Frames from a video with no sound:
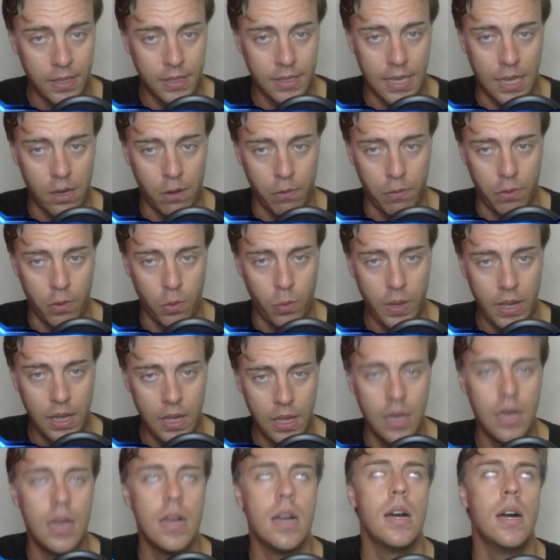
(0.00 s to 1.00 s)
out of the way,
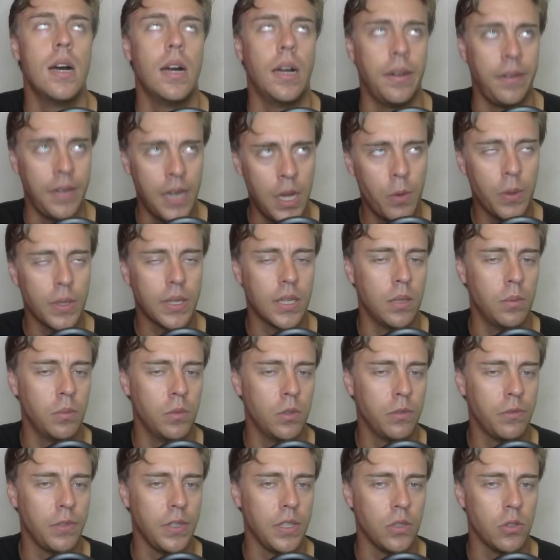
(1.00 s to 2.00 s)
now we can move
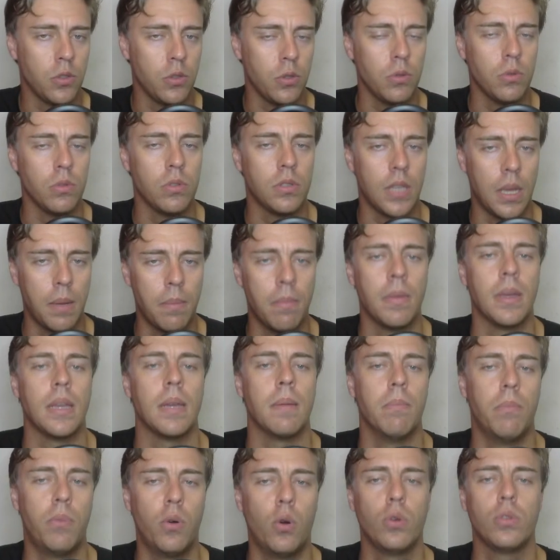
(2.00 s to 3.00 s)
into some
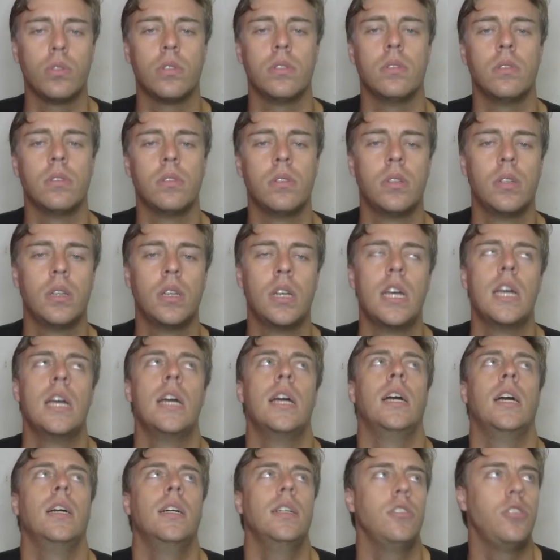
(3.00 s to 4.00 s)
important
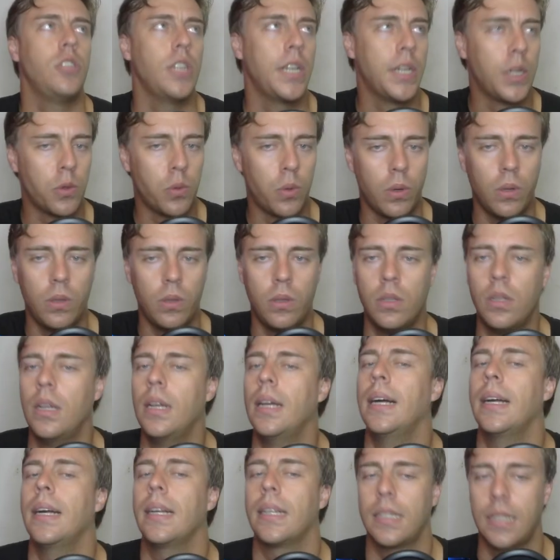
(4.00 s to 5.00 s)
general
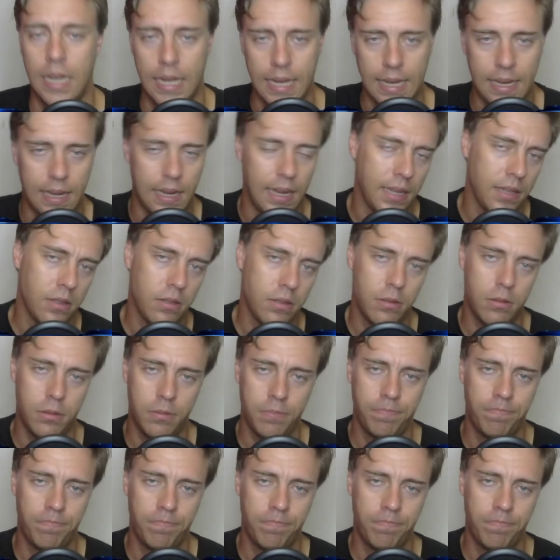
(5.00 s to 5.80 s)
guidelines.